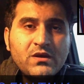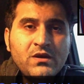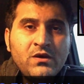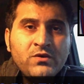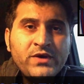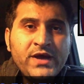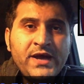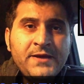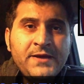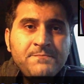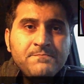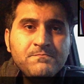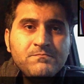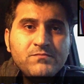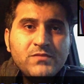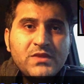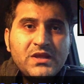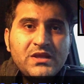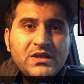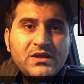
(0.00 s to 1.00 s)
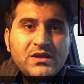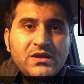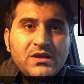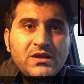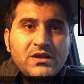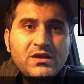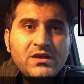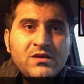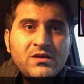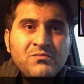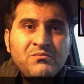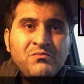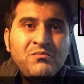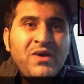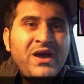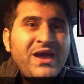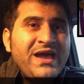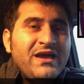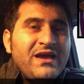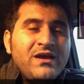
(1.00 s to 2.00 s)
Okay?
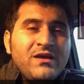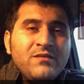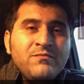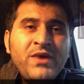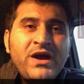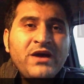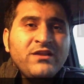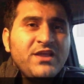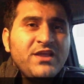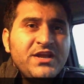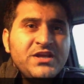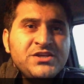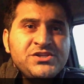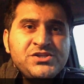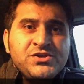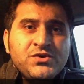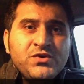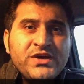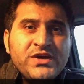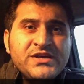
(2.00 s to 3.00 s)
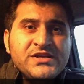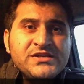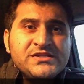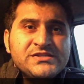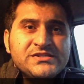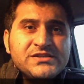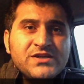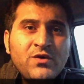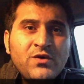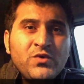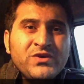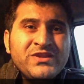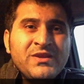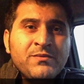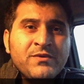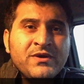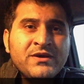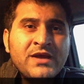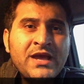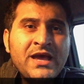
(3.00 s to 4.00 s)
My other issue is with
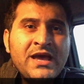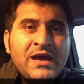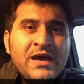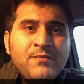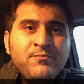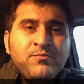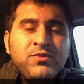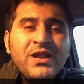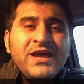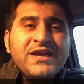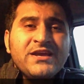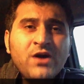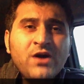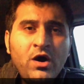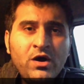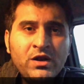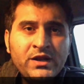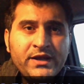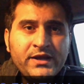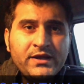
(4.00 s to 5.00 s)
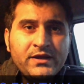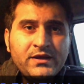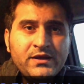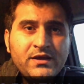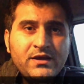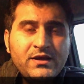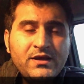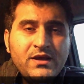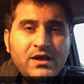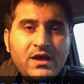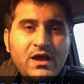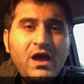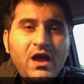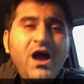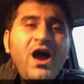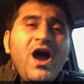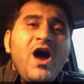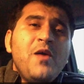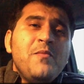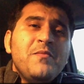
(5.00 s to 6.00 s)
the play calling.
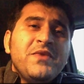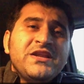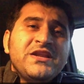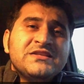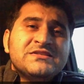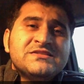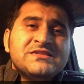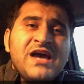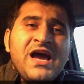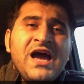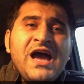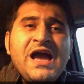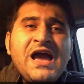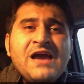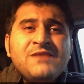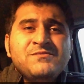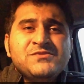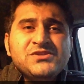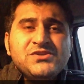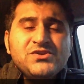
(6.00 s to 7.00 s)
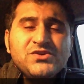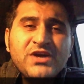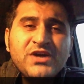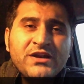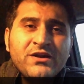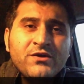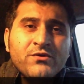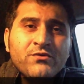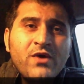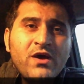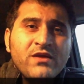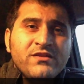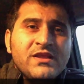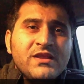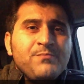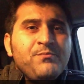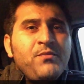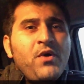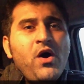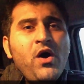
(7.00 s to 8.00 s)
How many times you gonna run
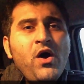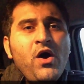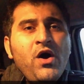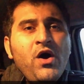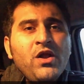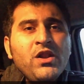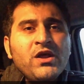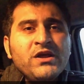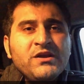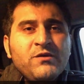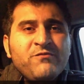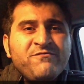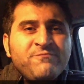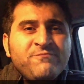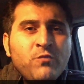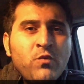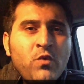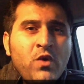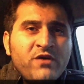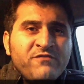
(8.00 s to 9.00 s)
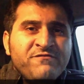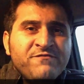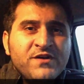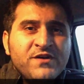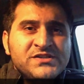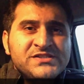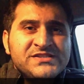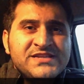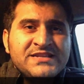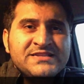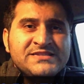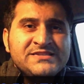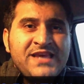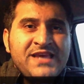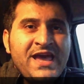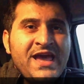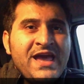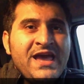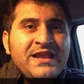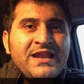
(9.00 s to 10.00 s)
the ball on a 1st and
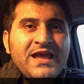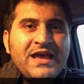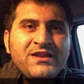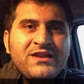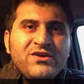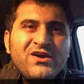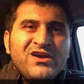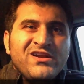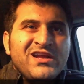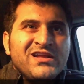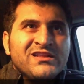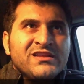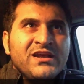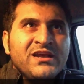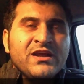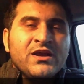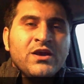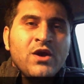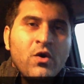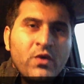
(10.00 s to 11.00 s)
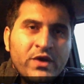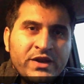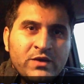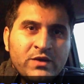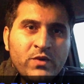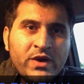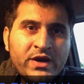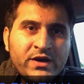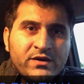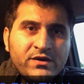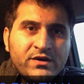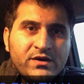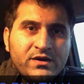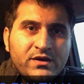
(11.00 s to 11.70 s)
10 and you're not gonna go anywhere?